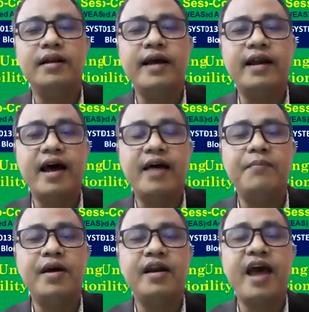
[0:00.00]
that
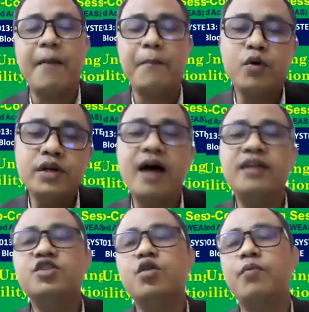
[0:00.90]
have an
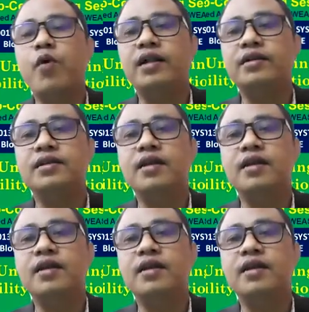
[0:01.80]
abundance of wealth.